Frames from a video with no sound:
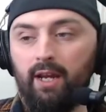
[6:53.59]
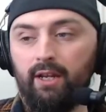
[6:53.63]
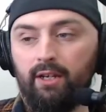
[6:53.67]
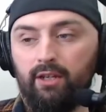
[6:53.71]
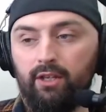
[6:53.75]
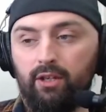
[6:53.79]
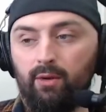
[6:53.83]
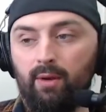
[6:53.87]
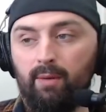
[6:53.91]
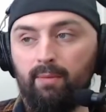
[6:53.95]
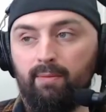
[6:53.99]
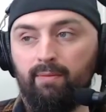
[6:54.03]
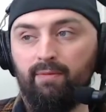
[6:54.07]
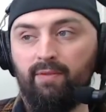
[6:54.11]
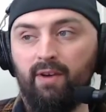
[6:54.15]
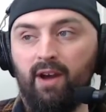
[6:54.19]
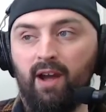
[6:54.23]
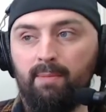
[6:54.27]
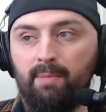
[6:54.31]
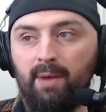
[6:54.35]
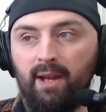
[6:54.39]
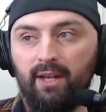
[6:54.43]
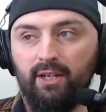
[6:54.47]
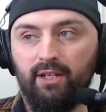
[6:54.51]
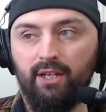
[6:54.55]
to him
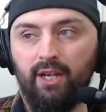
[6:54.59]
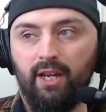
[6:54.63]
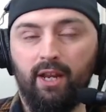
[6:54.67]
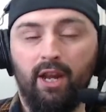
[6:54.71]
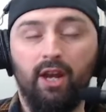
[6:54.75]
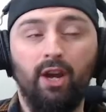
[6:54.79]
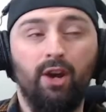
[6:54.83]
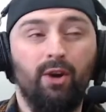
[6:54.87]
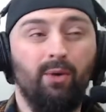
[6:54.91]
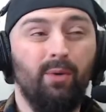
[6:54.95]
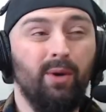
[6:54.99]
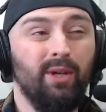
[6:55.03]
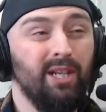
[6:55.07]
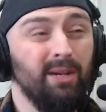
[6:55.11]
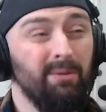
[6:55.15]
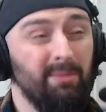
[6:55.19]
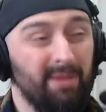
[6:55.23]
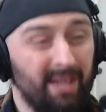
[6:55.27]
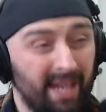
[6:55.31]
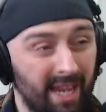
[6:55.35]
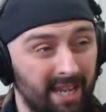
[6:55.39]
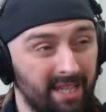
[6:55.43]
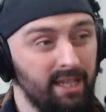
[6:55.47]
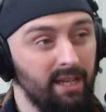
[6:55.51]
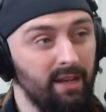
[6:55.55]
via magic, which I'm
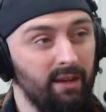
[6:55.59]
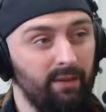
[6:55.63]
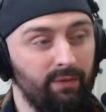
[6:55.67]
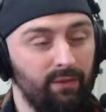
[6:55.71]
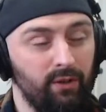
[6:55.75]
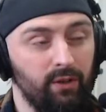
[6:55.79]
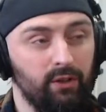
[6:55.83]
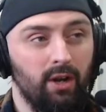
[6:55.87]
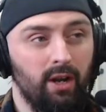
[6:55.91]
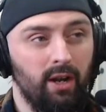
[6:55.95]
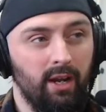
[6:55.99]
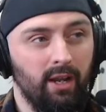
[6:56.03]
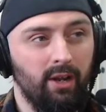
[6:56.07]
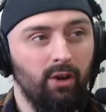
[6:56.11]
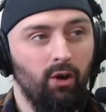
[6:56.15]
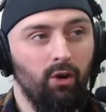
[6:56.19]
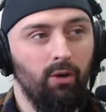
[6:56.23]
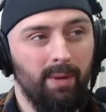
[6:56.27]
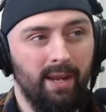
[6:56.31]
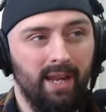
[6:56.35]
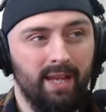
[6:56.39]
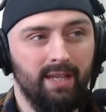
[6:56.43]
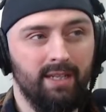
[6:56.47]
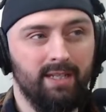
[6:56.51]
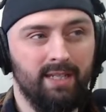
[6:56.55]
guessing if you're trying to go
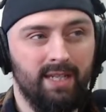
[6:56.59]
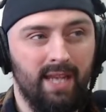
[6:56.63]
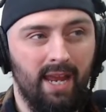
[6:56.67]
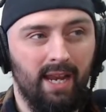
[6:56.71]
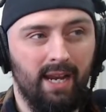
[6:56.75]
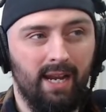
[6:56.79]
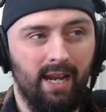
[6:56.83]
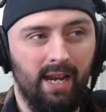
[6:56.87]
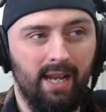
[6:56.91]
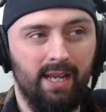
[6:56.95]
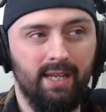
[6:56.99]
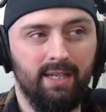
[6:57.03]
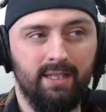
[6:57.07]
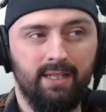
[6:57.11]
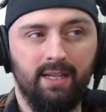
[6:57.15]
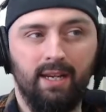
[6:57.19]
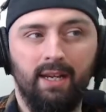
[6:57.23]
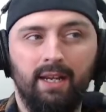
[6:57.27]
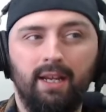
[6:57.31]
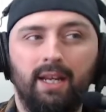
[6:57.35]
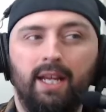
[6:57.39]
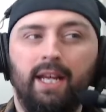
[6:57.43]
up against Teclis